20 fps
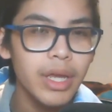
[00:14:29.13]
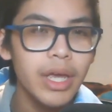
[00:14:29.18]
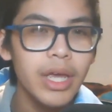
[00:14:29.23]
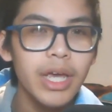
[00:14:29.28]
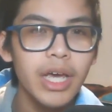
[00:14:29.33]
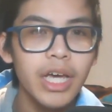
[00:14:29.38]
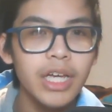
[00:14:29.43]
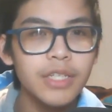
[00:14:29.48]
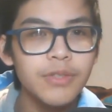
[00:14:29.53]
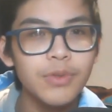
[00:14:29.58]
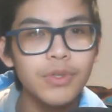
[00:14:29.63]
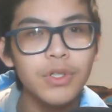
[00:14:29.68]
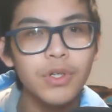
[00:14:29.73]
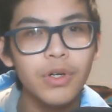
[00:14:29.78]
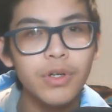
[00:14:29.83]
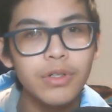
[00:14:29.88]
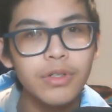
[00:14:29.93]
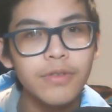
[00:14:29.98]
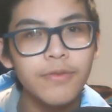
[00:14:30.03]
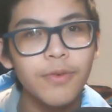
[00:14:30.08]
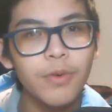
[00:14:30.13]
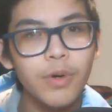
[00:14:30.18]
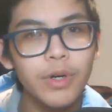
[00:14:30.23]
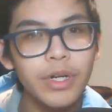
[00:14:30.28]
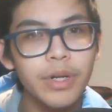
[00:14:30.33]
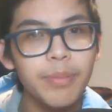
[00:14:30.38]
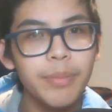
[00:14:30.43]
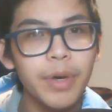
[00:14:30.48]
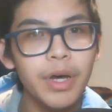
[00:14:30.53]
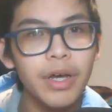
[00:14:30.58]
As for turn 4
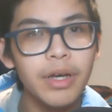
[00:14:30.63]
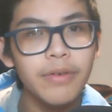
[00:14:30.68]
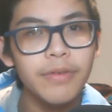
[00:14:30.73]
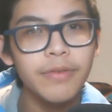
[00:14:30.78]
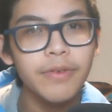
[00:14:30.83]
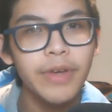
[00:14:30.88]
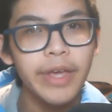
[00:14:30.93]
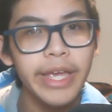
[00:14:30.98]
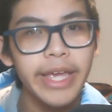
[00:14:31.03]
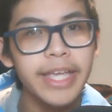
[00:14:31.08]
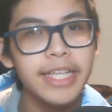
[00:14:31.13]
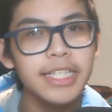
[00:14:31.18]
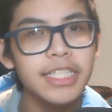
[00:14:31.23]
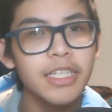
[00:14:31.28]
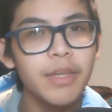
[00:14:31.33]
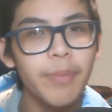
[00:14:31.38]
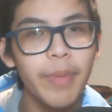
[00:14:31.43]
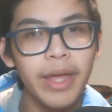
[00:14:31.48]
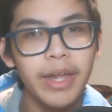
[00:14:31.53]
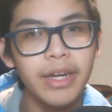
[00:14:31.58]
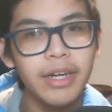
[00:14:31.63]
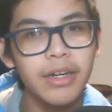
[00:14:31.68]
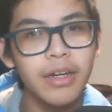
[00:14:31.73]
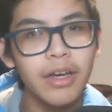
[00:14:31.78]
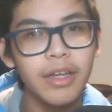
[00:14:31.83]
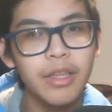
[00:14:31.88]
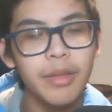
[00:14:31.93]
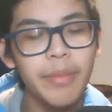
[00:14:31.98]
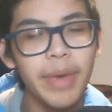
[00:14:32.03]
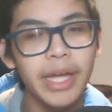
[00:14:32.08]
and above, it's dependent
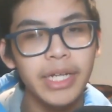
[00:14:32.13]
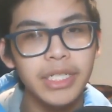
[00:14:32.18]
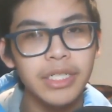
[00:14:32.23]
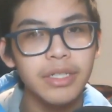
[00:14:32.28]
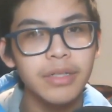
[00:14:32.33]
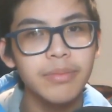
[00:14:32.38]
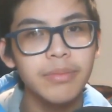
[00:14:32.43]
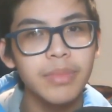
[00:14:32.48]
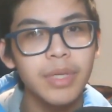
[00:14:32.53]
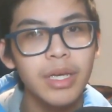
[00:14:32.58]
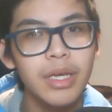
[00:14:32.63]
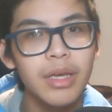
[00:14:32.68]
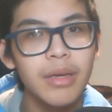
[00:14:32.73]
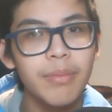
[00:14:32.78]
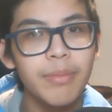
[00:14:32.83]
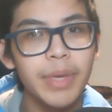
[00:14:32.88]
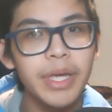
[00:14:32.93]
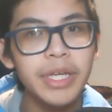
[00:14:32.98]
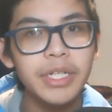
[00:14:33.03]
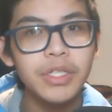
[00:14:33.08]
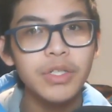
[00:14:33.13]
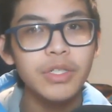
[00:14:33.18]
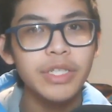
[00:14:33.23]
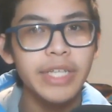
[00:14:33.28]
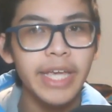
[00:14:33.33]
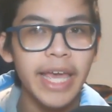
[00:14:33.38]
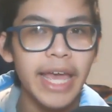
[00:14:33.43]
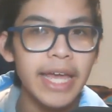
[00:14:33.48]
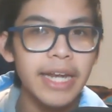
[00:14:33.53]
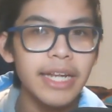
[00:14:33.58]
on the matchup. Make sure
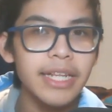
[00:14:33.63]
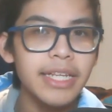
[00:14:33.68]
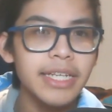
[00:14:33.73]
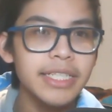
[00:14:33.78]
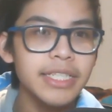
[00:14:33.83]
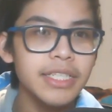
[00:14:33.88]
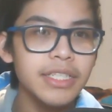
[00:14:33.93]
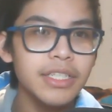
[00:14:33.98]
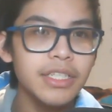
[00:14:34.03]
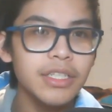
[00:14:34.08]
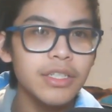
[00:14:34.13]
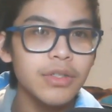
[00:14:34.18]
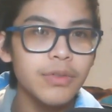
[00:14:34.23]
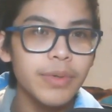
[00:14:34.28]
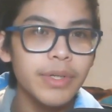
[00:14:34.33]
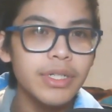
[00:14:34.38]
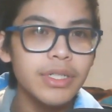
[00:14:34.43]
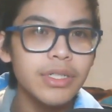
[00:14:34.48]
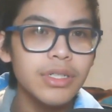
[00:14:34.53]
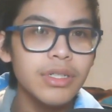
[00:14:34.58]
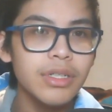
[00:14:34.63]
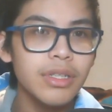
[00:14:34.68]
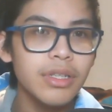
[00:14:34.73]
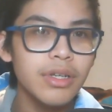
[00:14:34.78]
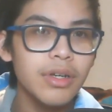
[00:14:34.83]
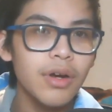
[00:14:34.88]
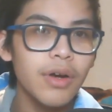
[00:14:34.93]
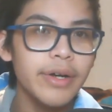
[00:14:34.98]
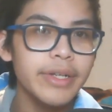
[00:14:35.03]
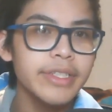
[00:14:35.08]
to analyze the situation and the
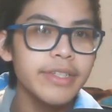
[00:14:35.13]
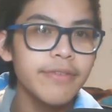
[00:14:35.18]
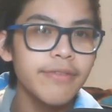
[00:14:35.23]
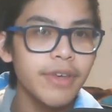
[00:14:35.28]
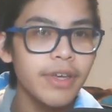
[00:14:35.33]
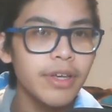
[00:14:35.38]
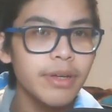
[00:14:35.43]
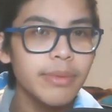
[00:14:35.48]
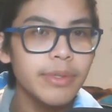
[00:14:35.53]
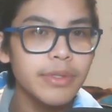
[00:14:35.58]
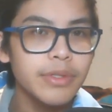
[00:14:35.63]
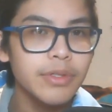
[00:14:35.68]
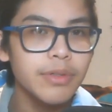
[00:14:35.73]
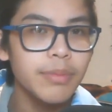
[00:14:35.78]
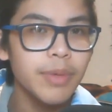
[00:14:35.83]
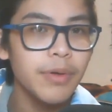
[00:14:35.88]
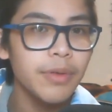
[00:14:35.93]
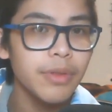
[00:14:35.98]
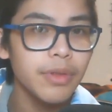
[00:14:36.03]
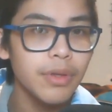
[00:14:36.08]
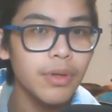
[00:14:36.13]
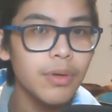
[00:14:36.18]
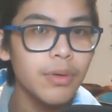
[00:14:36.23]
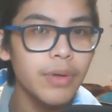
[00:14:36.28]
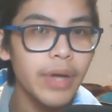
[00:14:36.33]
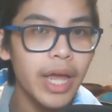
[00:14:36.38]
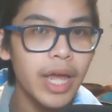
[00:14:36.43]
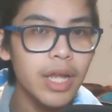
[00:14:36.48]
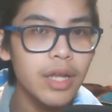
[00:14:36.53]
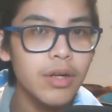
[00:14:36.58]
cards available to both you
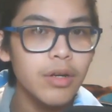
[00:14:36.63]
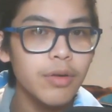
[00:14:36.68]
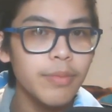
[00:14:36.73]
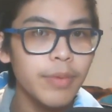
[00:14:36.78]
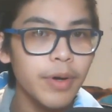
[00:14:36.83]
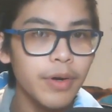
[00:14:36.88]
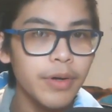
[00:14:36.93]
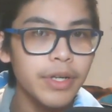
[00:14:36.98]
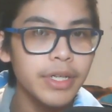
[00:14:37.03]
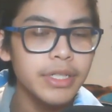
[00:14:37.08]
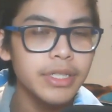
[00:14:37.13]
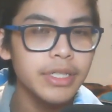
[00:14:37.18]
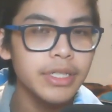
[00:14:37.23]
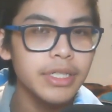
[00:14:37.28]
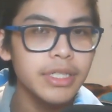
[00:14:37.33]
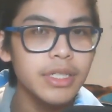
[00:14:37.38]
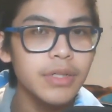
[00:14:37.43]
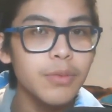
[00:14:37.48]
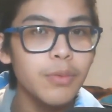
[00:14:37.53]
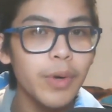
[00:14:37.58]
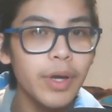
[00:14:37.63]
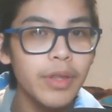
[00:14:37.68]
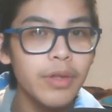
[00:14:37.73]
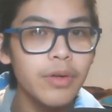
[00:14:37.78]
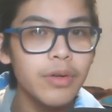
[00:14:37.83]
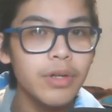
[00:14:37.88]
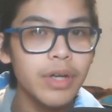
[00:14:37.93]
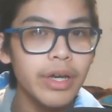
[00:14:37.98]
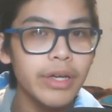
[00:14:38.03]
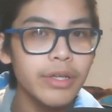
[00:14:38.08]
and your opponent to see
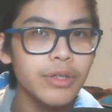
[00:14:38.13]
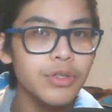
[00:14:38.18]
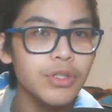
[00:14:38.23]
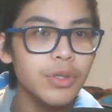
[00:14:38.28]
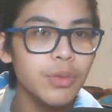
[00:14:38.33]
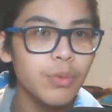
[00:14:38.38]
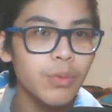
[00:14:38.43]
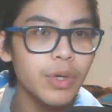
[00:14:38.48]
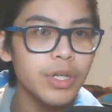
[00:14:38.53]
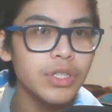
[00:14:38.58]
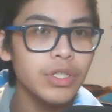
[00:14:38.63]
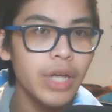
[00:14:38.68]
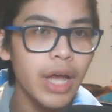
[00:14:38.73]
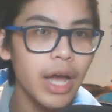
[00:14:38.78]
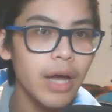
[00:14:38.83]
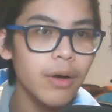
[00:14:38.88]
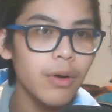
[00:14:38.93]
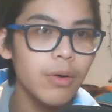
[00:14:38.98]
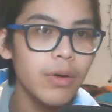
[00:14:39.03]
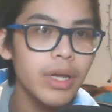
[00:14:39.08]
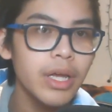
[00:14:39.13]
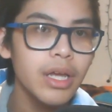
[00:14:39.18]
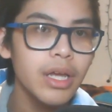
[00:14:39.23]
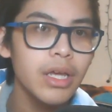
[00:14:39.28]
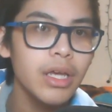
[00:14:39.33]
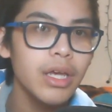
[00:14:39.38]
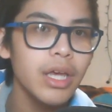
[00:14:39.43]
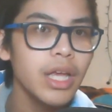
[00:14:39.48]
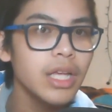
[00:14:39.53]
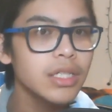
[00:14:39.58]
whether or not you should rush out.
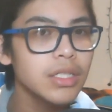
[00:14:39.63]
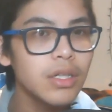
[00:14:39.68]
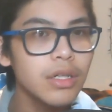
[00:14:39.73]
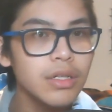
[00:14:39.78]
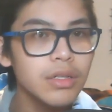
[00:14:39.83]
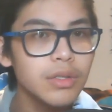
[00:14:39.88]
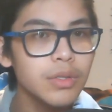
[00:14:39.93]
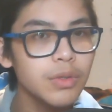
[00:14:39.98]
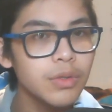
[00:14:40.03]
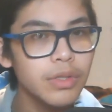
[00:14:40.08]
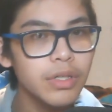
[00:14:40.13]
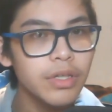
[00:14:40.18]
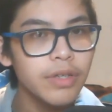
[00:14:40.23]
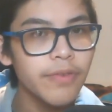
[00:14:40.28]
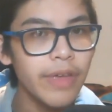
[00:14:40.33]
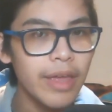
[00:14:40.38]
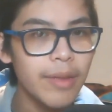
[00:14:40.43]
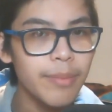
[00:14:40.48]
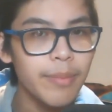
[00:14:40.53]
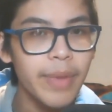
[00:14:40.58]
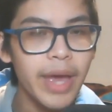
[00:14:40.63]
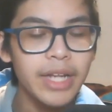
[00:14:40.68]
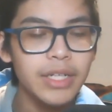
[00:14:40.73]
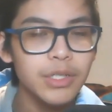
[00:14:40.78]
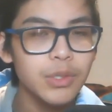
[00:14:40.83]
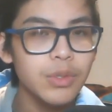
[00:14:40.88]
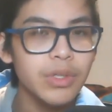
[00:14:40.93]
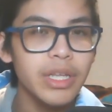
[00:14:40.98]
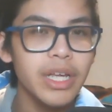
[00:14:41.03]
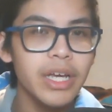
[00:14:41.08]
It's all intuitive and
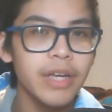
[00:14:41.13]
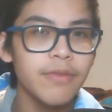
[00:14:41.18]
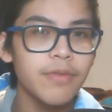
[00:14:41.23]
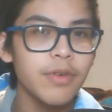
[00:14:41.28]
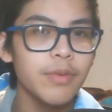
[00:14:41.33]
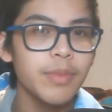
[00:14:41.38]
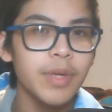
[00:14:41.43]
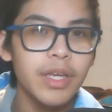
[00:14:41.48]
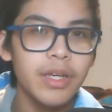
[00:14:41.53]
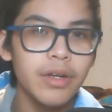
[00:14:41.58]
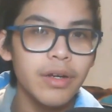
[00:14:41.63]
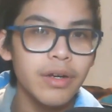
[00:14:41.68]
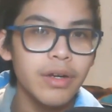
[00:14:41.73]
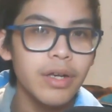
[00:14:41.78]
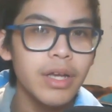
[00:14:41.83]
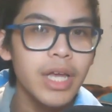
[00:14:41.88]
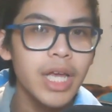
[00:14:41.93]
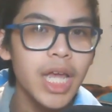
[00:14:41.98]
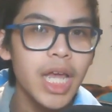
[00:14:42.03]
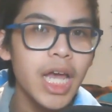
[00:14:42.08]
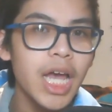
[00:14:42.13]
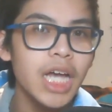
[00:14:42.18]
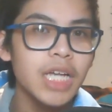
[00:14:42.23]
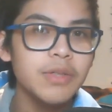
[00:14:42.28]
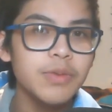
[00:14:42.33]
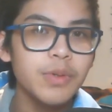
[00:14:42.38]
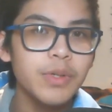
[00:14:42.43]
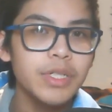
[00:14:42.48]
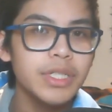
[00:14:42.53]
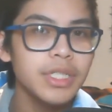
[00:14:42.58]
match reliant from here.
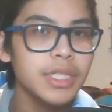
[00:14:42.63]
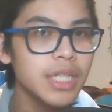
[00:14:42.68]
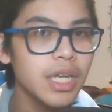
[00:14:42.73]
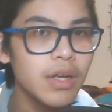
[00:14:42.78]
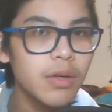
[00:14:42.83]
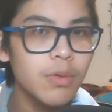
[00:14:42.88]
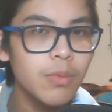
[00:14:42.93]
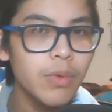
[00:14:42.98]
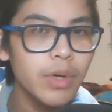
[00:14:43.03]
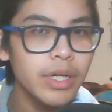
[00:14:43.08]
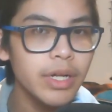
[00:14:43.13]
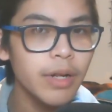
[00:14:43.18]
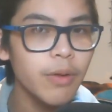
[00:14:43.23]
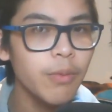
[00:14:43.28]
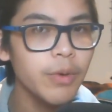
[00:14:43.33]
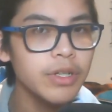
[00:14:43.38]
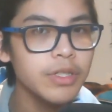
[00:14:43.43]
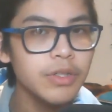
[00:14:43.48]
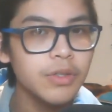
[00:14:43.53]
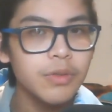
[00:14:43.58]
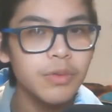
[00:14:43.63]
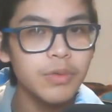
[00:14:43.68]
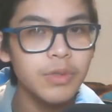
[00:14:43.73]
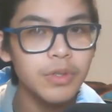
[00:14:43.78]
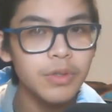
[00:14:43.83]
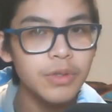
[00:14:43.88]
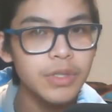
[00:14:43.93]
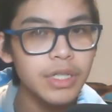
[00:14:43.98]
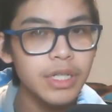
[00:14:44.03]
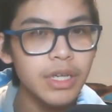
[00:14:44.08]
As for Excel 1 and when to
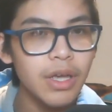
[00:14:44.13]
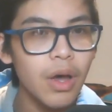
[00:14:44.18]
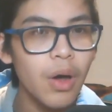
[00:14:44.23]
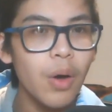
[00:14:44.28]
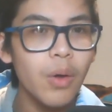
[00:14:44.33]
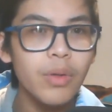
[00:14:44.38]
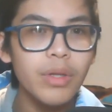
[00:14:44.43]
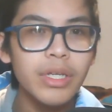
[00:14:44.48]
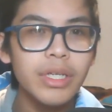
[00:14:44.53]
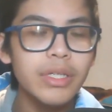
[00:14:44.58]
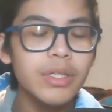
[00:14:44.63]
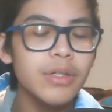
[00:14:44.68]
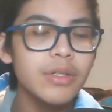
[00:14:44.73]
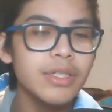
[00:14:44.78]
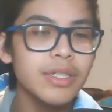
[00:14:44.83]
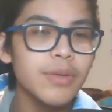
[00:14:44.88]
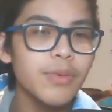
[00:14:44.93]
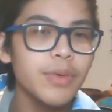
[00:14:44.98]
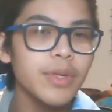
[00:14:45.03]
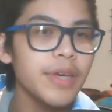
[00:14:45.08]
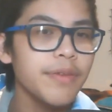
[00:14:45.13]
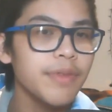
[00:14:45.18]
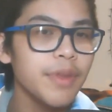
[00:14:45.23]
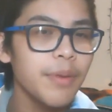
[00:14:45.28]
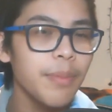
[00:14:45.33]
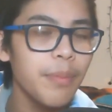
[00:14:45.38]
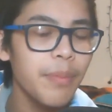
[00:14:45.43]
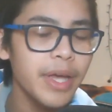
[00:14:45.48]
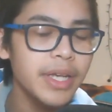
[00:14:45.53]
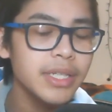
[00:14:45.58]
use it, only use it when you have the
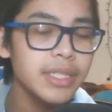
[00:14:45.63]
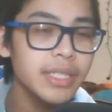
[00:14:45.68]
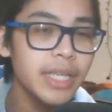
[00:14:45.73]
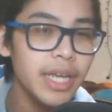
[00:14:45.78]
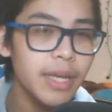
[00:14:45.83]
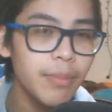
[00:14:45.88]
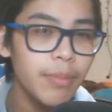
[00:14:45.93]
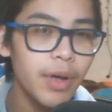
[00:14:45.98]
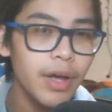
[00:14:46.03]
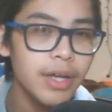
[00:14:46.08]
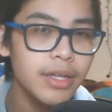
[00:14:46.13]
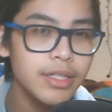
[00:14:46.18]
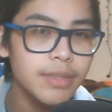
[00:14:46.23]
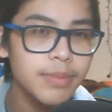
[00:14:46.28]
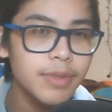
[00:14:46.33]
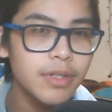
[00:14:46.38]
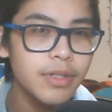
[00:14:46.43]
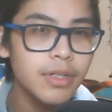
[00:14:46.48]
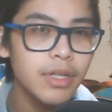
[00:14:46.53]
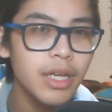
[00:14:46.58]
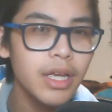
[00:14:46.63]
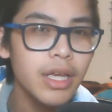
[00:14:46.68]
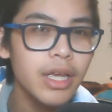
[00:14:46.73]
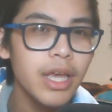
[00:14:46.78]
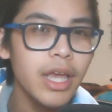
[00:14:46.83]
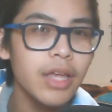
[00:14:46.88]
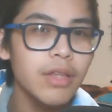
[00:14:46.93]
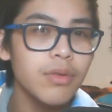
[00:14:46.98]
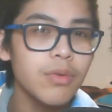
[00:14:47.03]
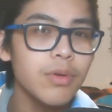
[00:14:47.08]
best hand possible
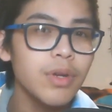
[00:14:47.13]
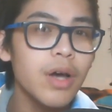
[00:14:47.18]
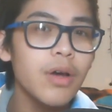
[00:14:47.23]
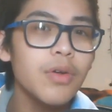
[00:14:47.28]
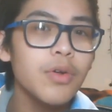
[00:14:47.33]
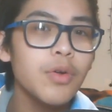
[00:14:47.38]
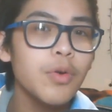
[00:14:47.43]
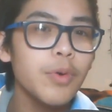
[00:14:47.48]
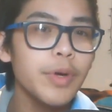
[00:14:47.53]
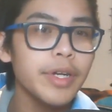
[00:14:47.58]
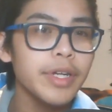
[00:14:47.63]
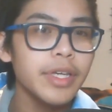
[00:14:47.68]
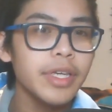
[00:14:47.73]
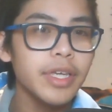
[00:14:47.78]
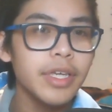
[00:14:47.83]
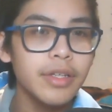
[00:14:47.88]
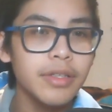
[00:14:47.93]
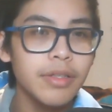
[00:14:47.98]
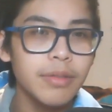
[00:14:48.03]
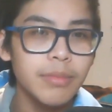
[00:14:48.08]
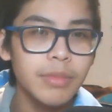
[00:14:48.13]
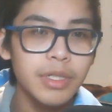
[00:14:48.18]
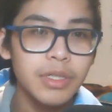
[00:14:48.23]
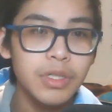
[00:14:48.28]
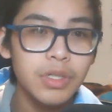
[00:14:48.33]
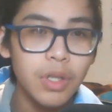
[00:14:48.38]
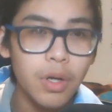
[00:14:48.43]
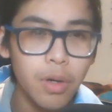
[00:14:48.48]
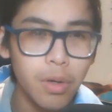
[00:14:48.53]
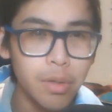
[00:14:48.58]
and you know you're going to kill them
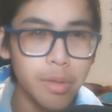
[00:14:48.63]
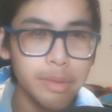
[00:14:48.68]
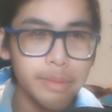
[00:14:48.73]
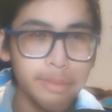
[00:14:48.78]
this turn.